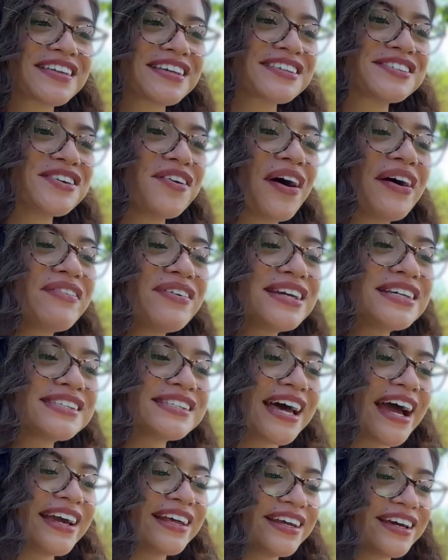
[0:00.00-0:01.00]
So I'm
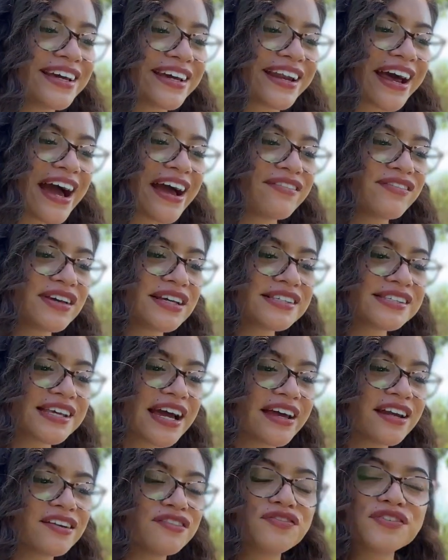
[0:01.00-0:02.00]

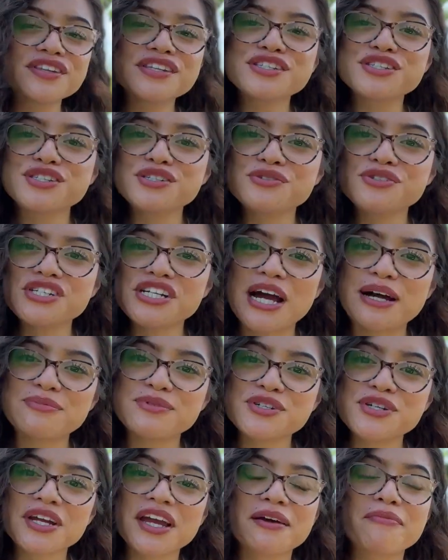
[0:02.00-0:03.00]
excited for this new
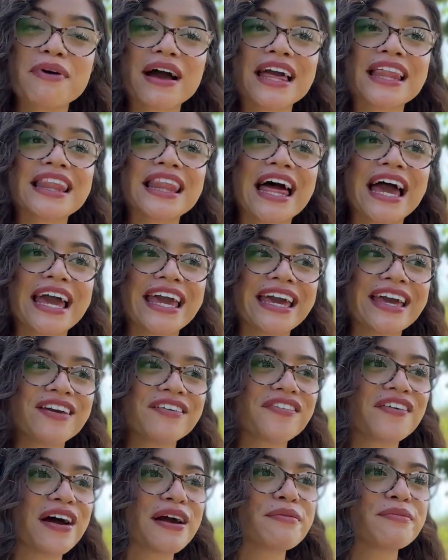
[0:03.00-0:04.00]
chapter in my
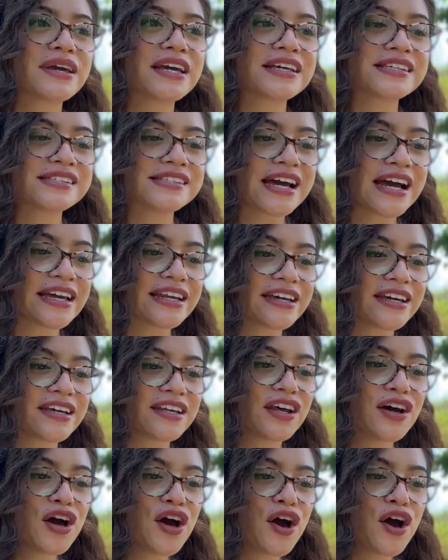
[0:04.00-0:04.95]
life. I'm excited